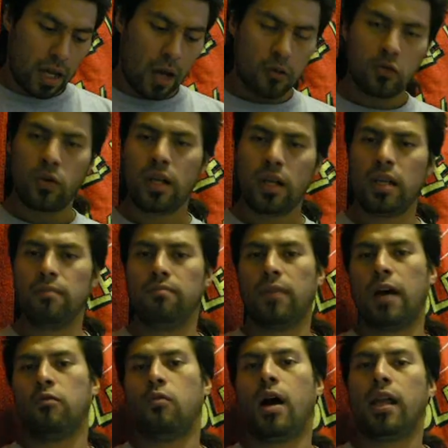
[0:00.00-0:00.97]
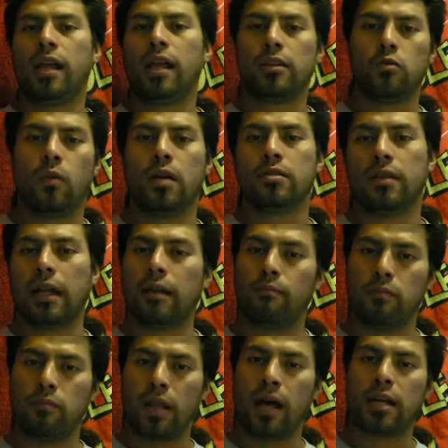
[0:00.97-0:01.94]
I was reading, I like to watch a lot
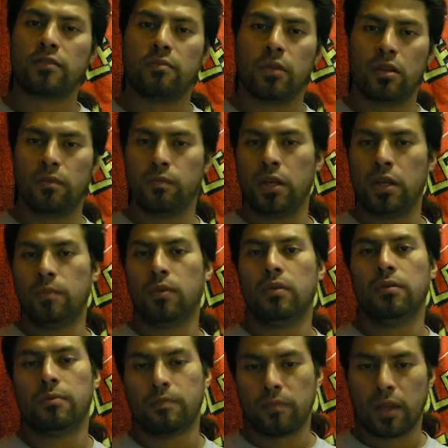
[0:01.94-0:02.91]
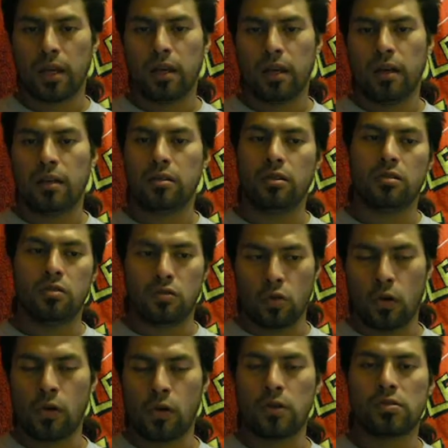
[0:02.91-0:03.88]
of blogs from other people, the
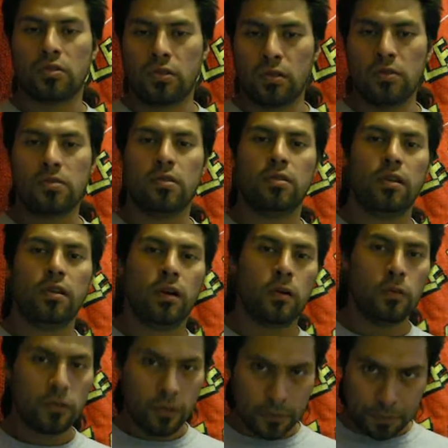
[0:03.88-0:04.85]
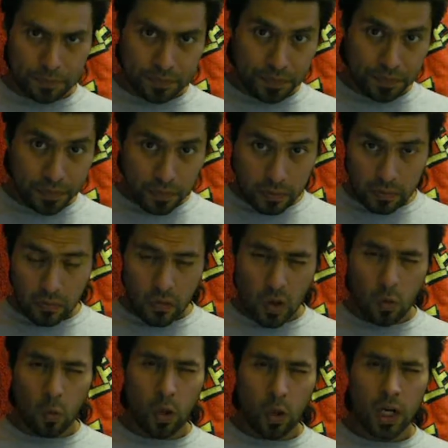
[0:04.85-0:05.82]
tutorials, the do's and don'ts.
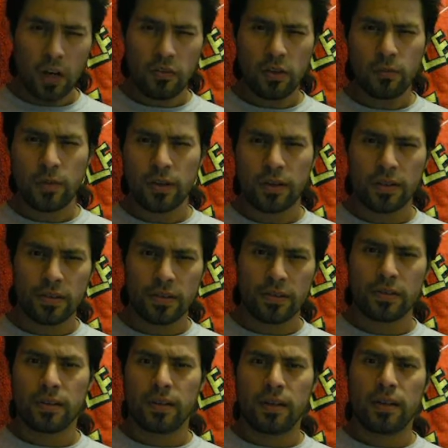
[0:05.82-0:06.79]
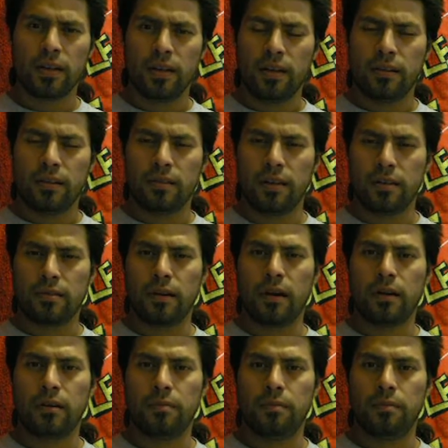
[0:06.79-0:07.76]
One of them is, they
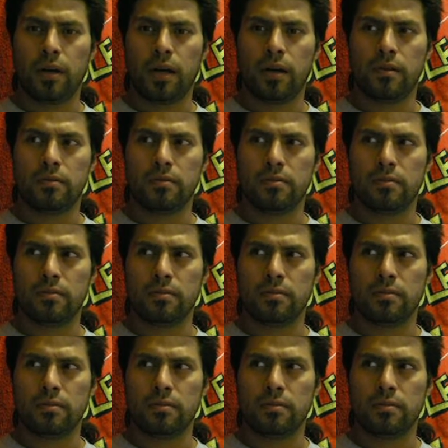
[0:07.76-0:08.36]
talk about,